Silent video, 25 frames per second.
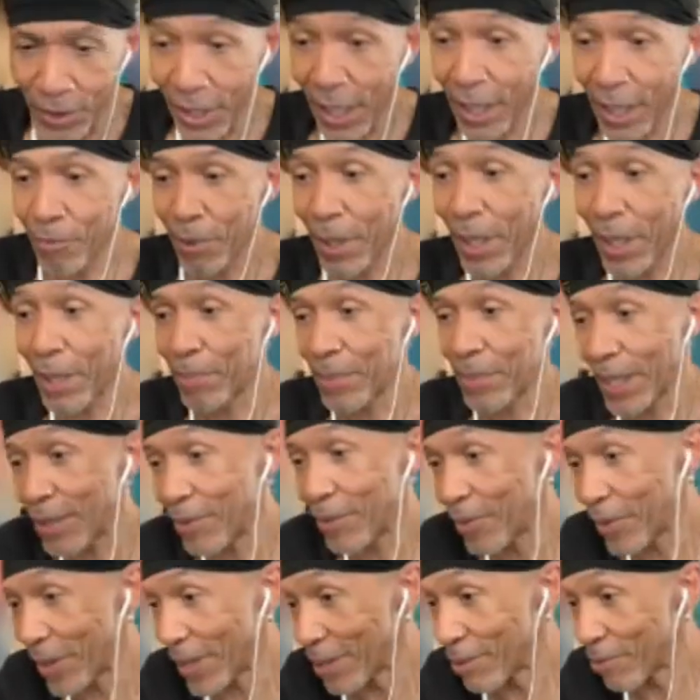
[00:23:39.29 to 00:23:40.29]
I play
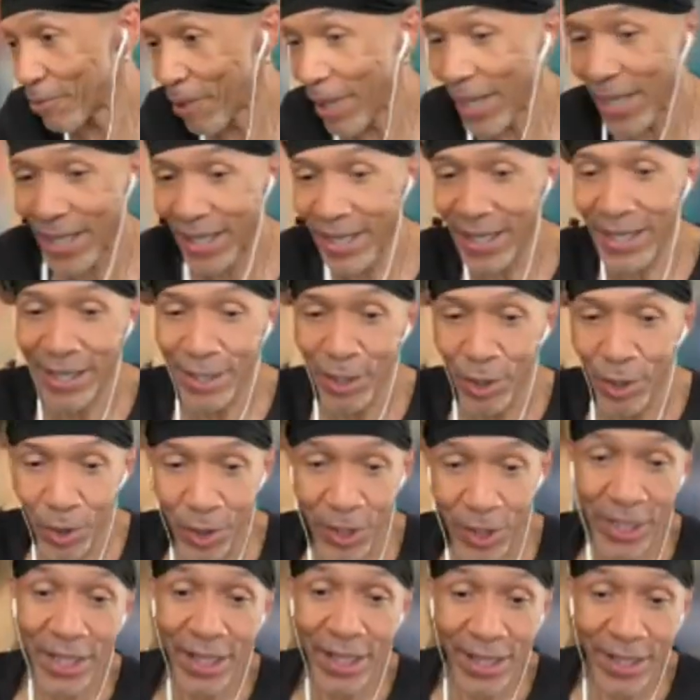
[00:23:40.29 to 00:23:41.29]
with Ray in
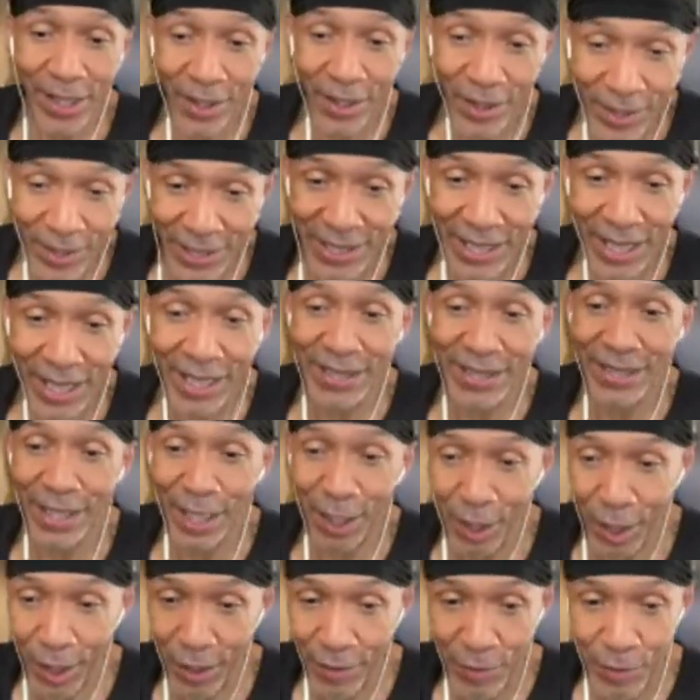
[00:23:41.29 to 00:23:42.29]
Korn, and I know those guys and I
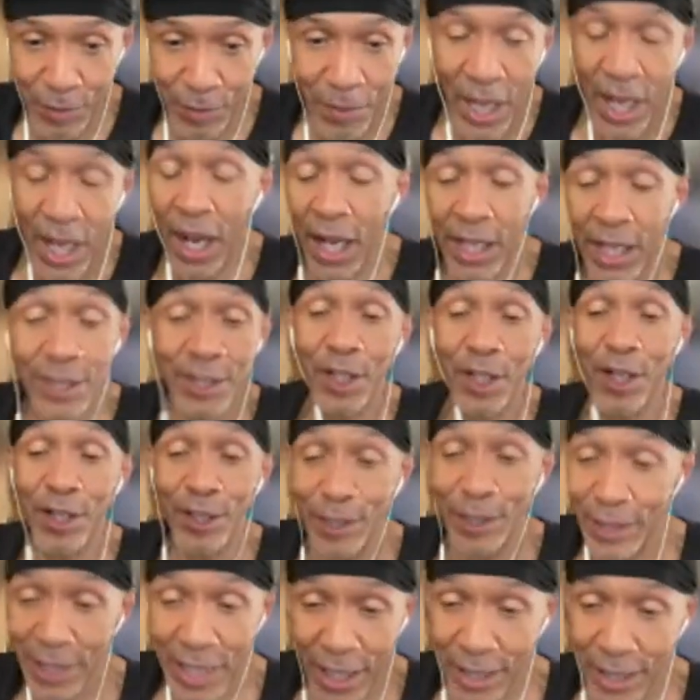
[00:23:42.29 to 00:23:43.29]
love them. I saw
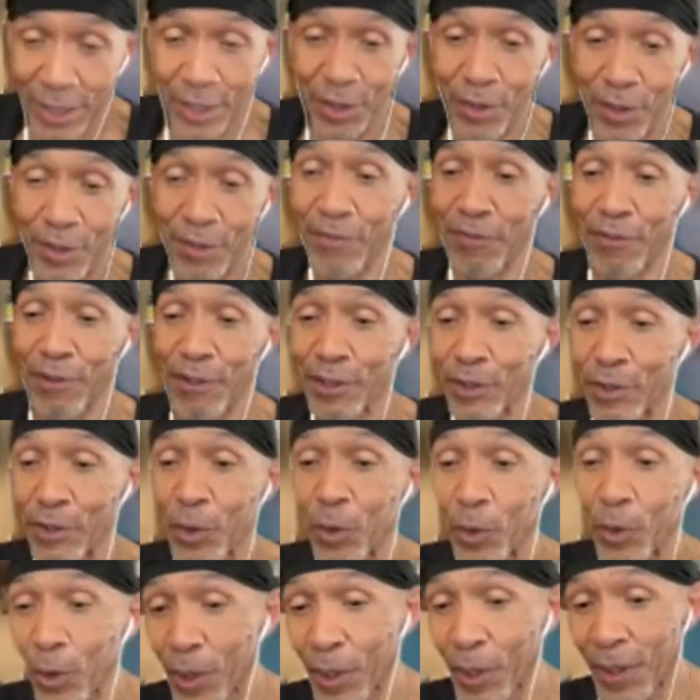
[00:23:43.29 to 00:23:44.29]
those guys in their first
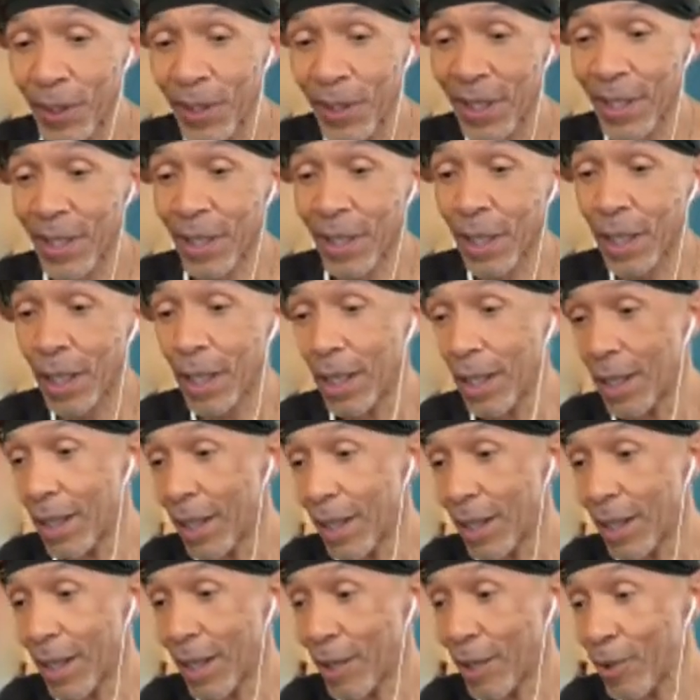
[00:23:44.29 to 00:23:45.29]
tour.
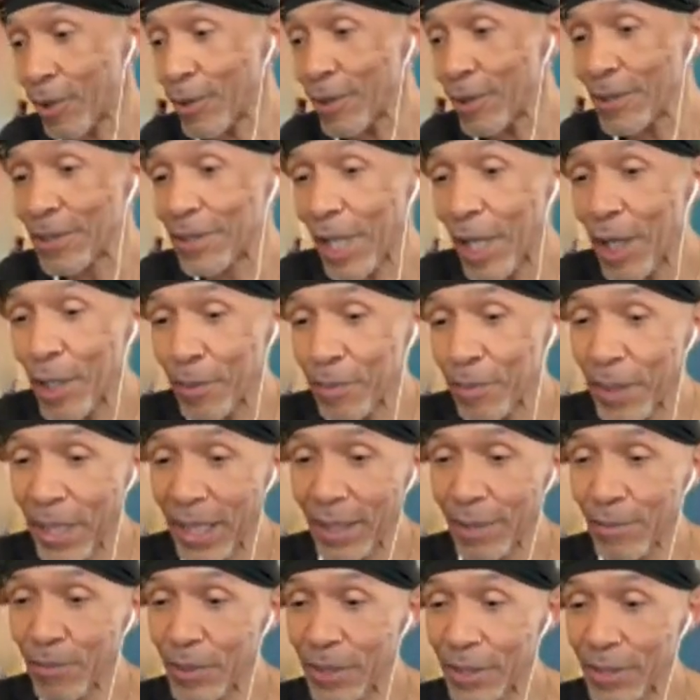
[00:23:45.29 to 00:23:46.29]
Our old sound
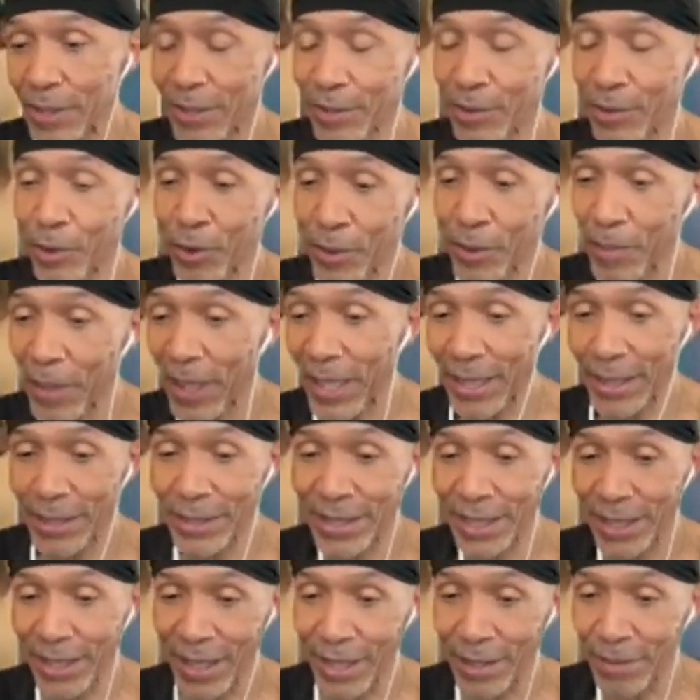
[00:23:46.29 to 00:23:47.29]
man was tour
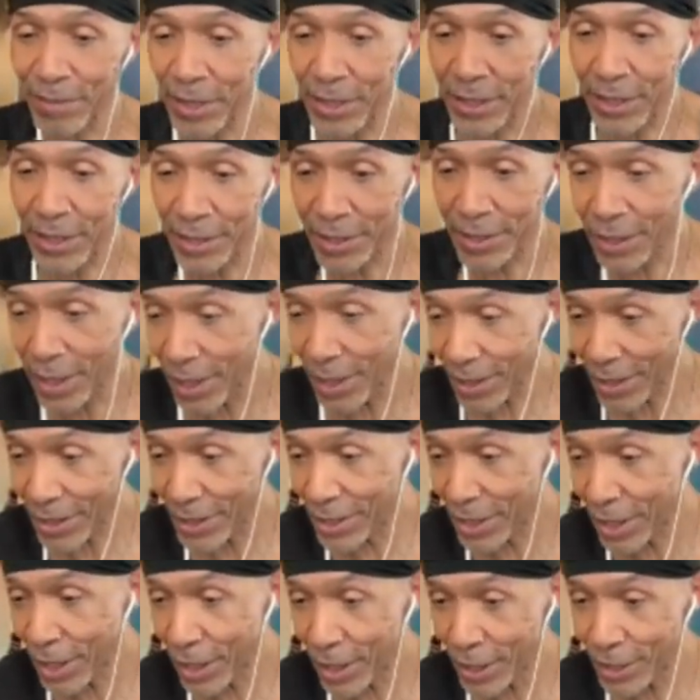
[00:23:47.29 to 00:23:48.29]
managing them. He says, Doug,
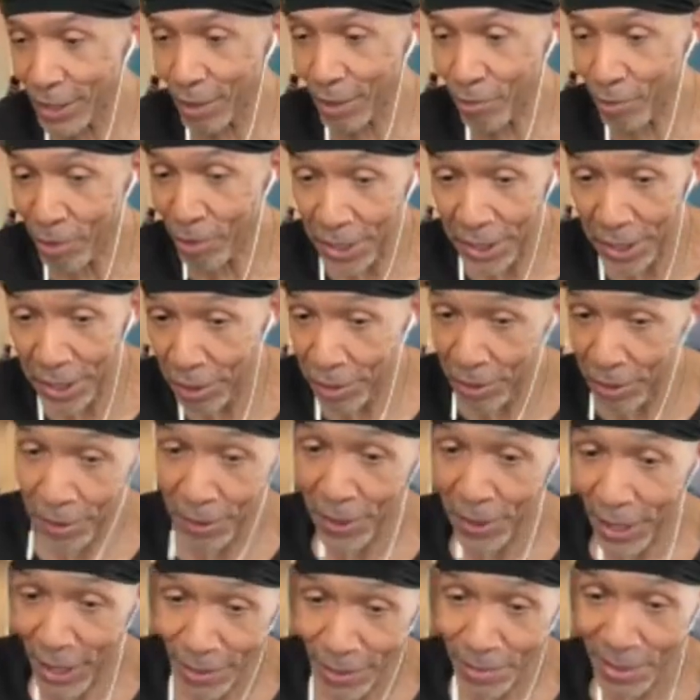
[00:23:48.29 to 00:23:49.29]
these kids are really cool.
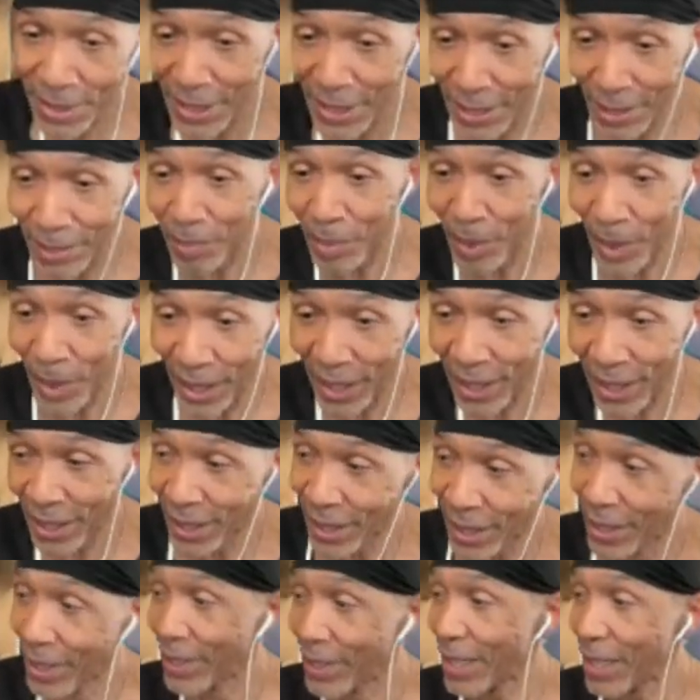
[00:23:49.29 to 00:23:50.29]
Come see them play.
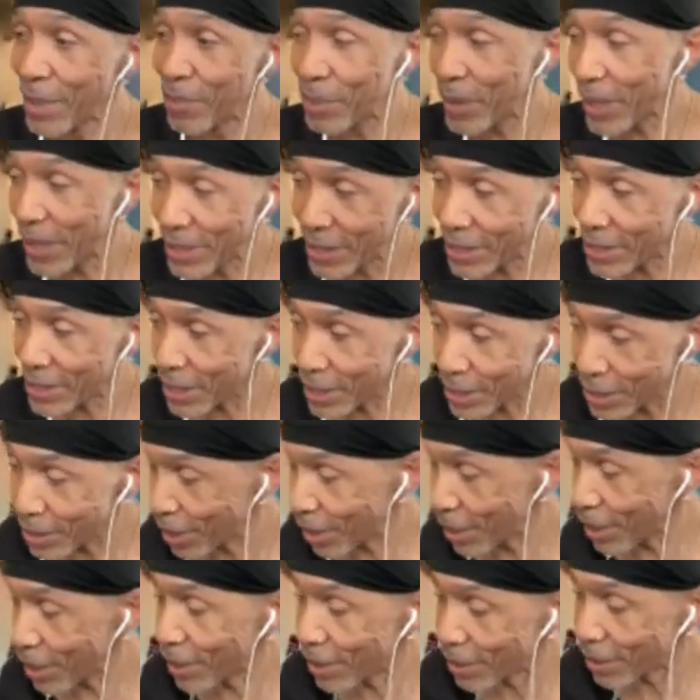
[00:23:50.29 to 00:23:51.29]
They played this little
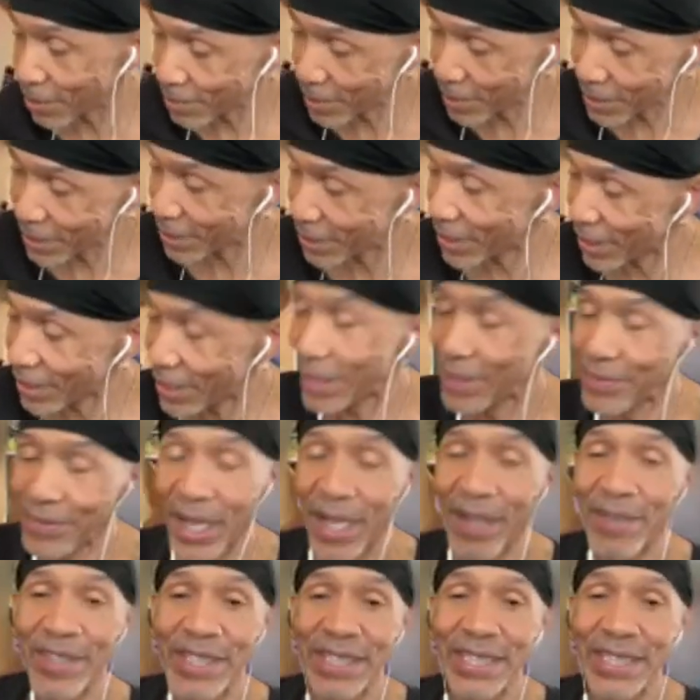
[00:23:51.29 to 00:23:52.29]
club and it didn't even
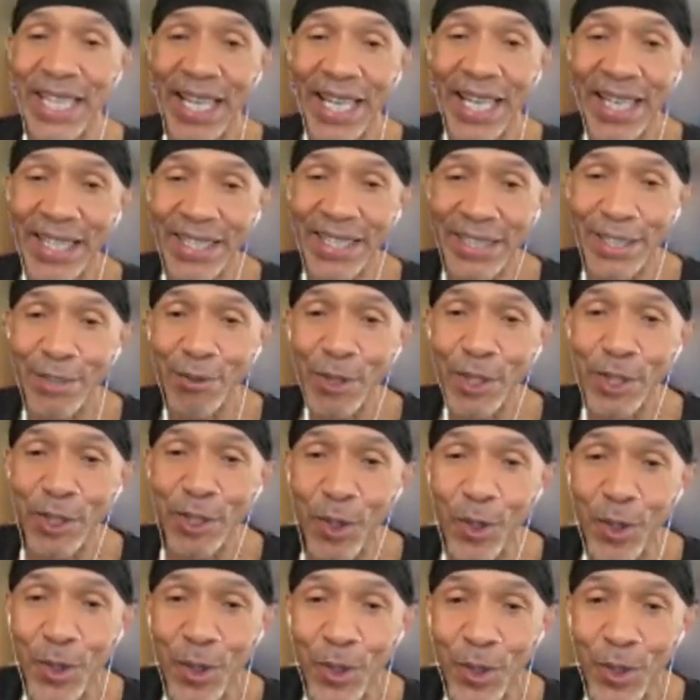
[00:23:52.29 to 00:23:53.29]
have a stage. It was
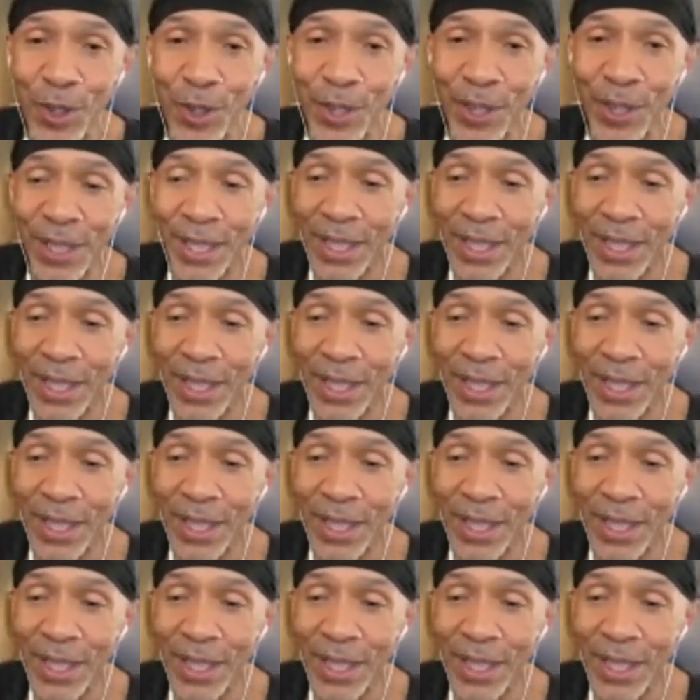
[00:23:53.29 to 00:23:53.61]
so cool.